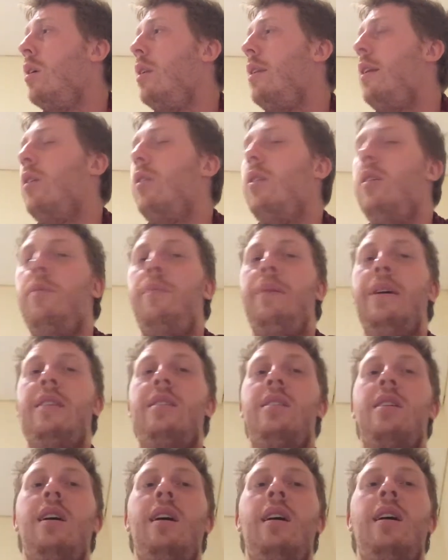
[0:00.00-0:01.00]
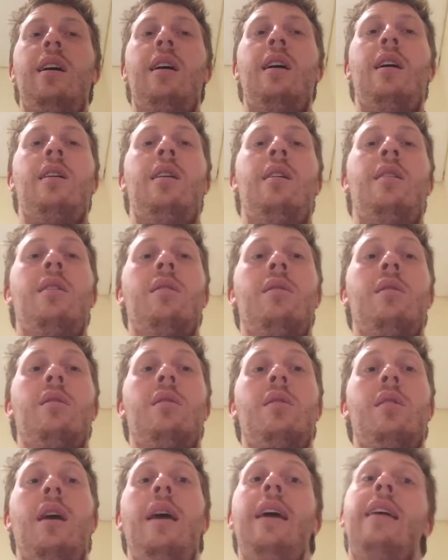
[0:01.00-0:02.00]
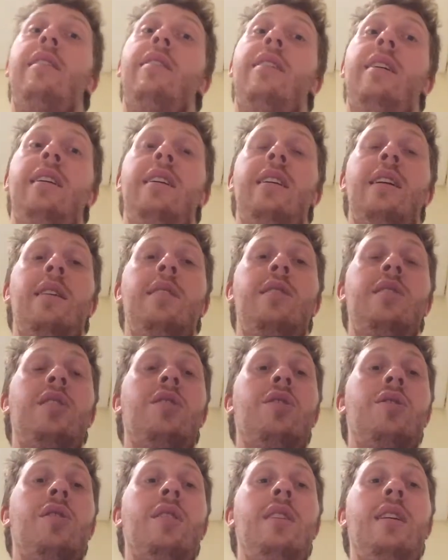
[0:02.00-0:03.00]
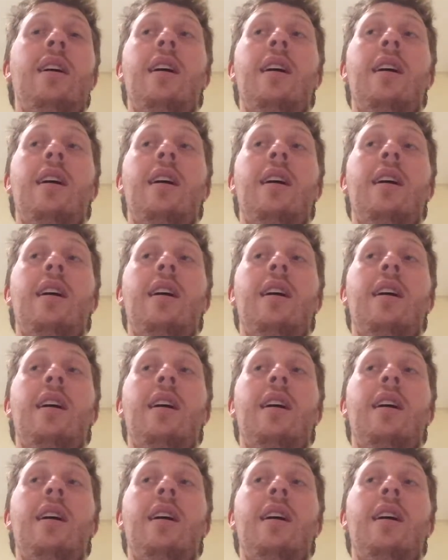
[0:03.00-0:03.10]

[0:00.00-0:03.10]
a little bit, and he essentially,